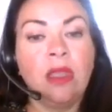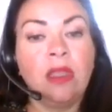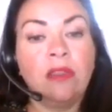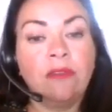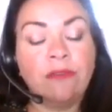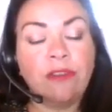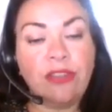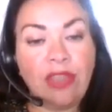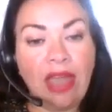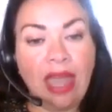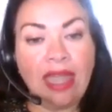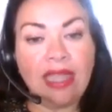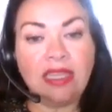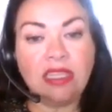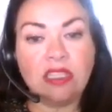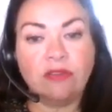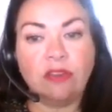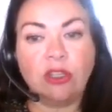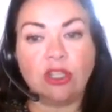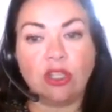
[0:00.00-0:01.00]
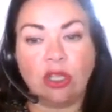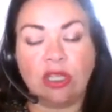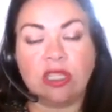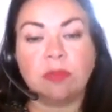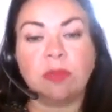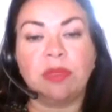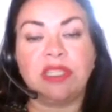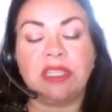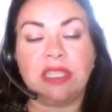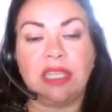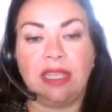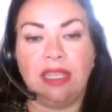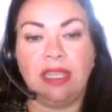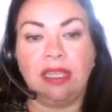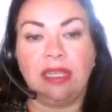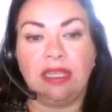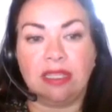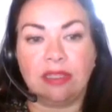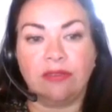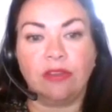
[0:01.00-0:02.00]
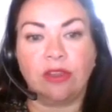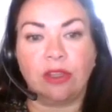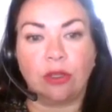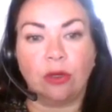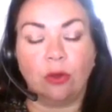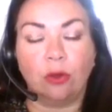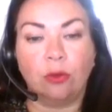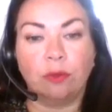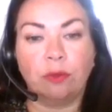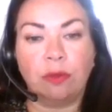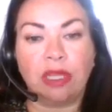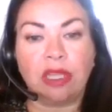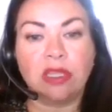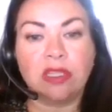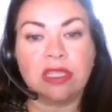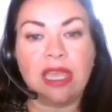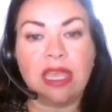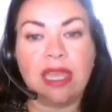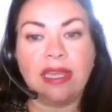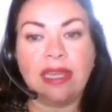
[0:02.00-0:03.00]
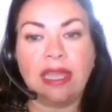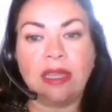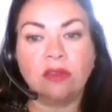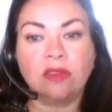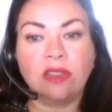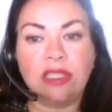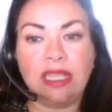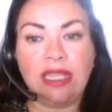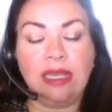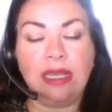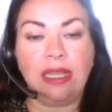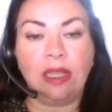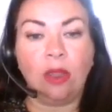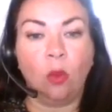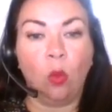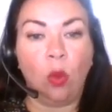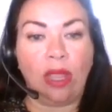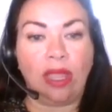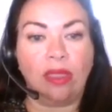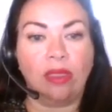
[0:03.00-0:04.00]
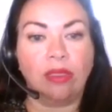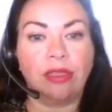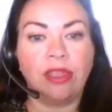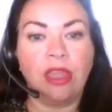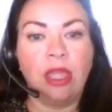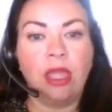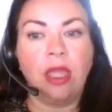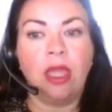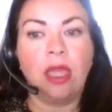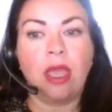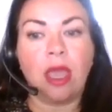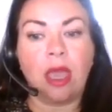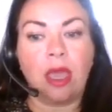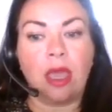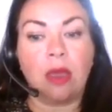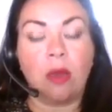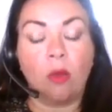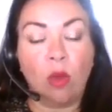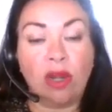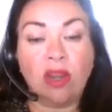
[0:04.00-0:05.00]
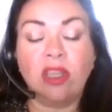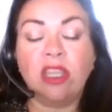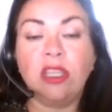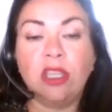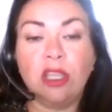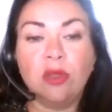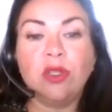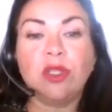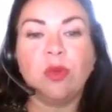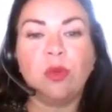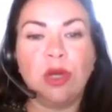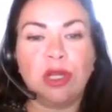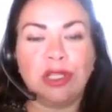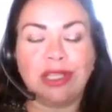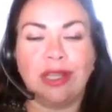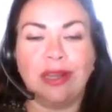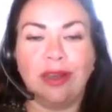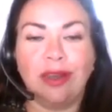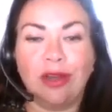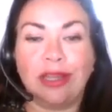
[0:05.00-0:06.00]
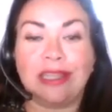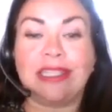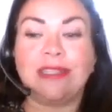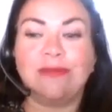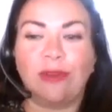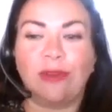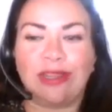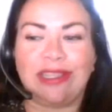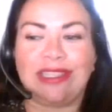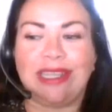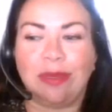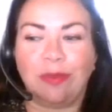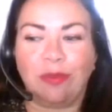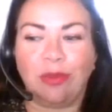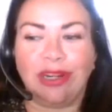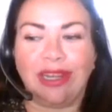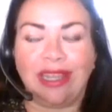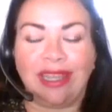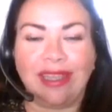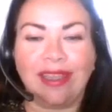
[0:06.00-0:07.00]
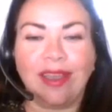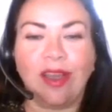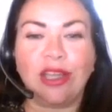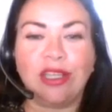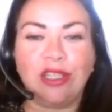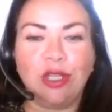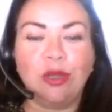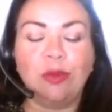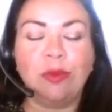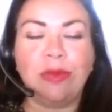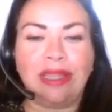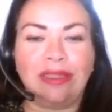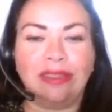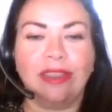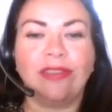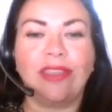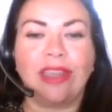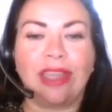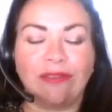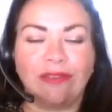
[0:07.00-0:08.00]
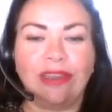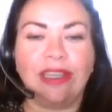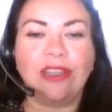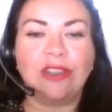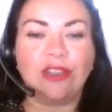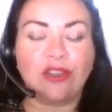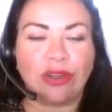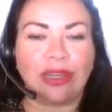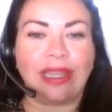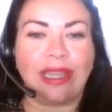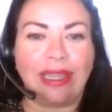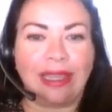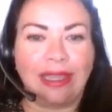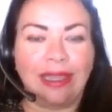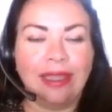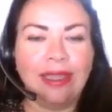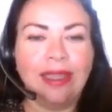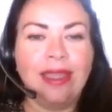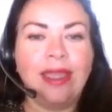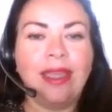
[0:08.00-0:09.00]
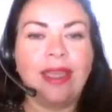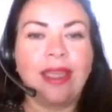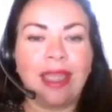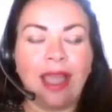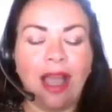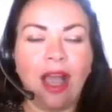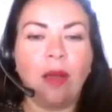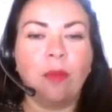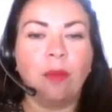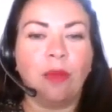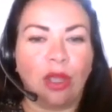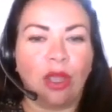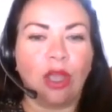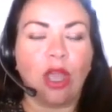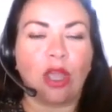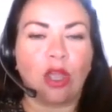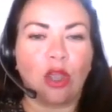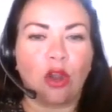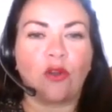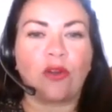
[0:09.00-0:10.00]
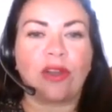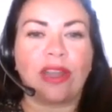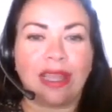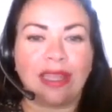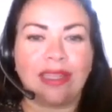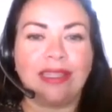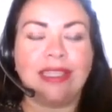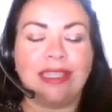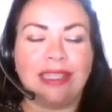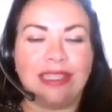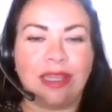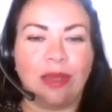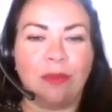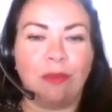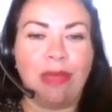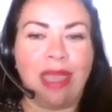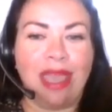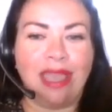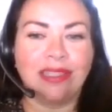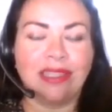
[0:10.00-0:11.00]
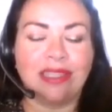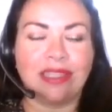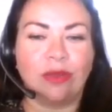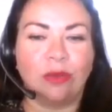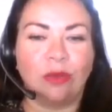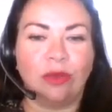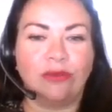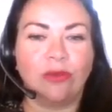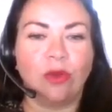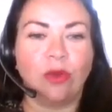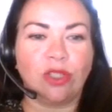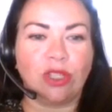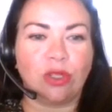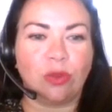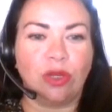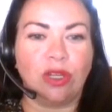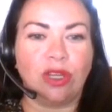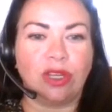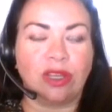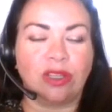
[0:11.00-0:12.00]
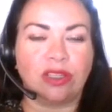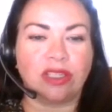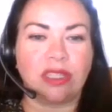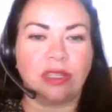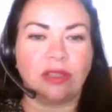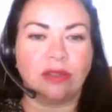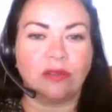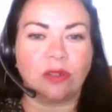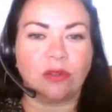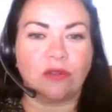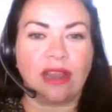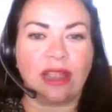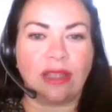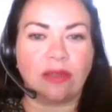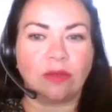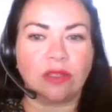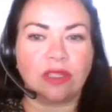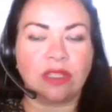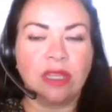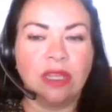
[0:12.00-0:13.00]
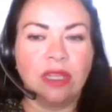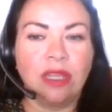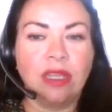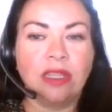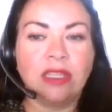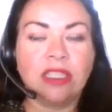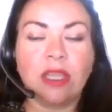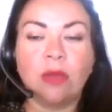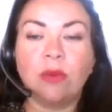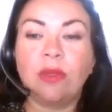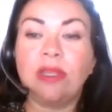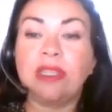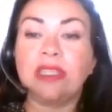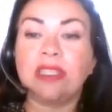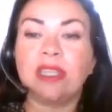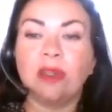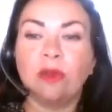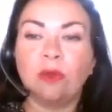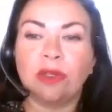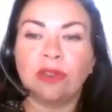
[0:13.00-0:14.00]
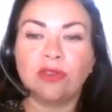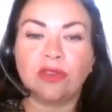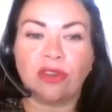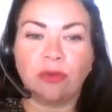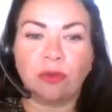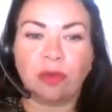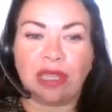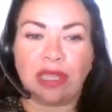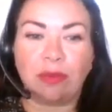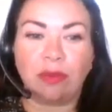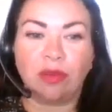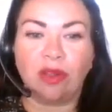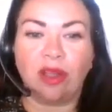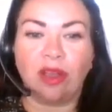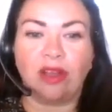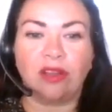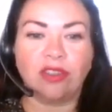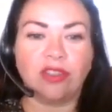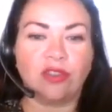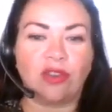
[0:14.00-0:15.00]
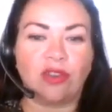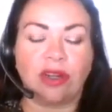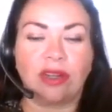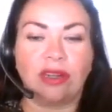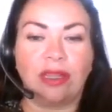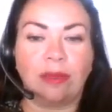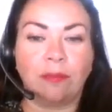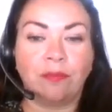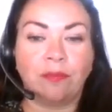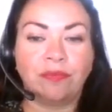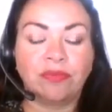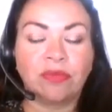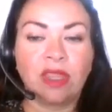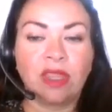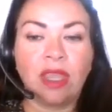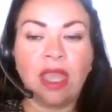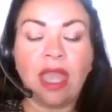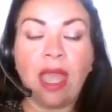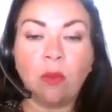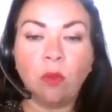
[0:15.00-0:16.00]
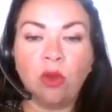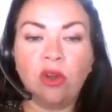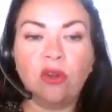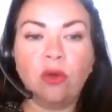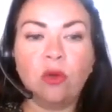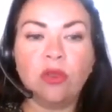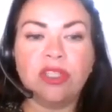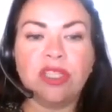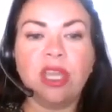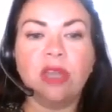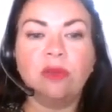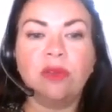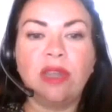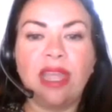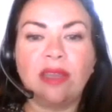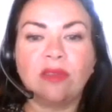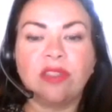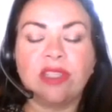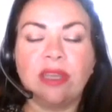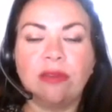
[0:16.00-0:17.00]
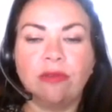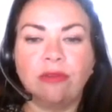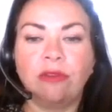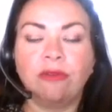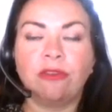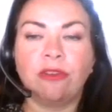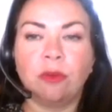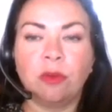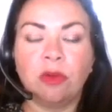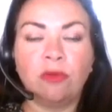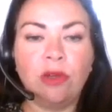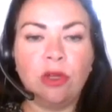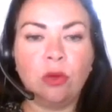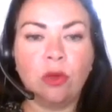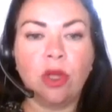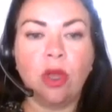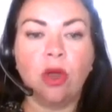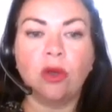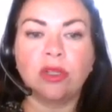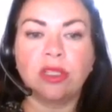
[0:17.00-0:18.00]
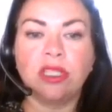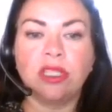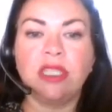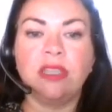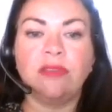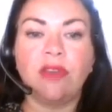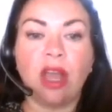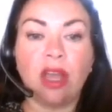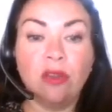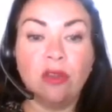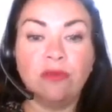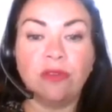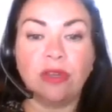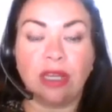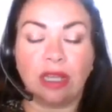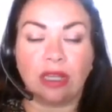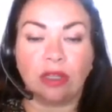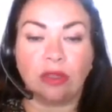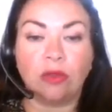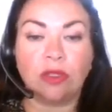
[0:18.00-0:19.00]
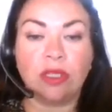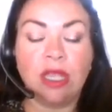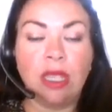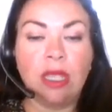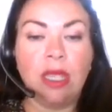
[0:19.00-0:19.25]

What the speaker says: For that individual, it's particularly difficult because they're now dealing with, when I use the word collide, it's very deliberately. I do mean that they have literally come and created a mess that we've got to work ourselves around. So it's no wonder if people are struggling. And we're also now suffering from a real cognitive overload.